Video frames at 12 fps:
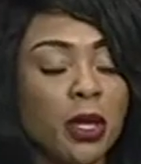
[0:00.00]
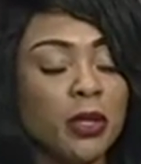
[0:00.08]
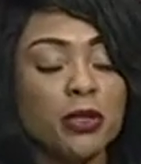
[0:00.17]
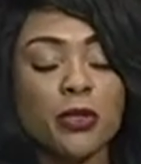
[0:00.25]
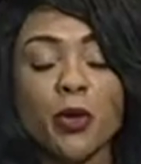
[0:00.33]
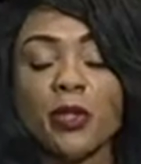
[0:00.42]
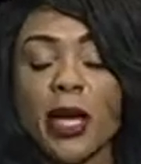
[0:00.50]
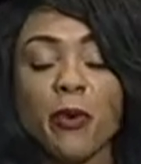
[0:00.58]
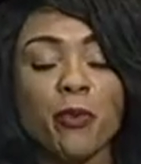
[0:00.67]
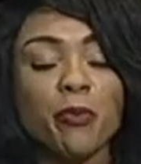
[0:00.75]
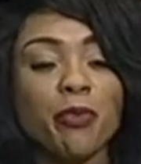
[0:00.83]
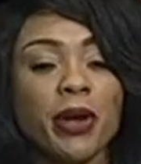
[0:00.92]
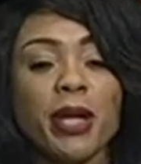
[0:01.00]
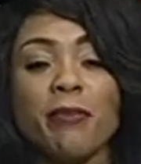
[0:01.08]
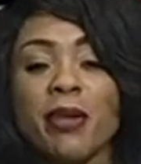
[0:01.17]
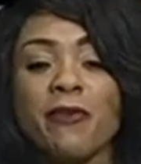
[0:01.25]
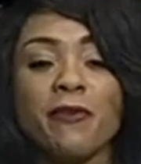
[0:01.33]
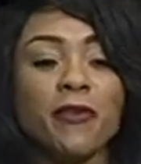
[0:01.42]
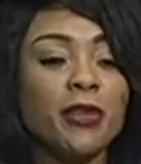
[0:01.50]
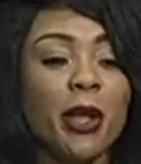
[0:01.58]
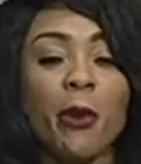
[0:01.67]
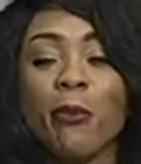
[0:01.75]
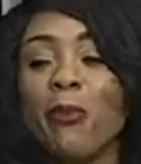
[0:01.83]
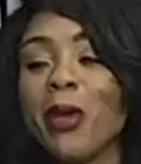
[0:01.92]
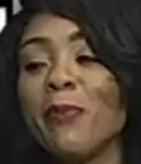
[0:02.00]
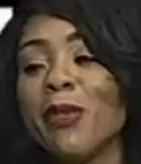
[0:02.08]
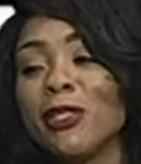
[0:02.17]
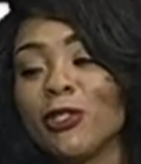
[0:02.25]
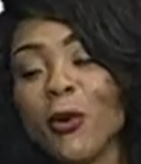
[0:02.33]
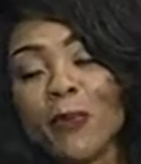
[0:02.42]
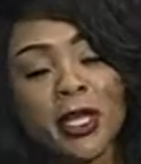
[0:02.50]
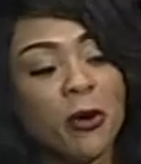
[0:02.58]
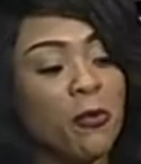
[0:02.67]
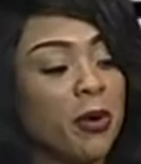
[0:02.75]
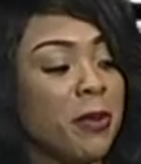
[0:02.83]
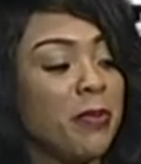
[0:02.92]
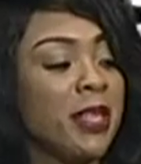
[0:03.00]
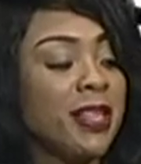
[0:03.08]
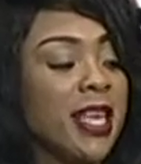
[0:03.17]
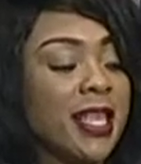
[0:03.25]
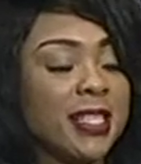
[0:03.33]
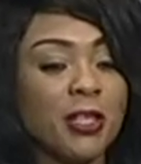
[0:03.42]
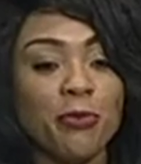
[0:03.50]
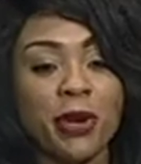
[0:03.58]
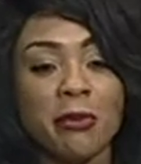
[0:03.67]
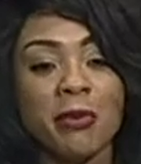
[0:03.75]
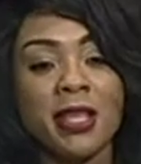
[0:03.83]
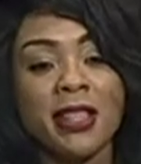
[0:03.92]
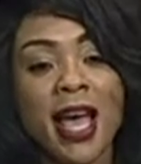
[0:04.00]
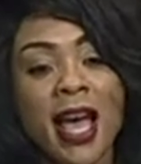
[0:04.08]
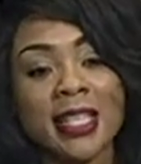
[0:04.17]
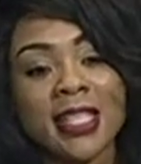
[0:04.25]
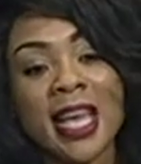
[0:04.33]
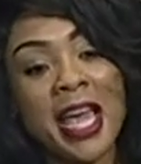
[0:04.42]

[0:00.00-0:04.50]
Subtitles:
So they will bring me food, they will bring me shopping, they will bring me this, they will bring me that.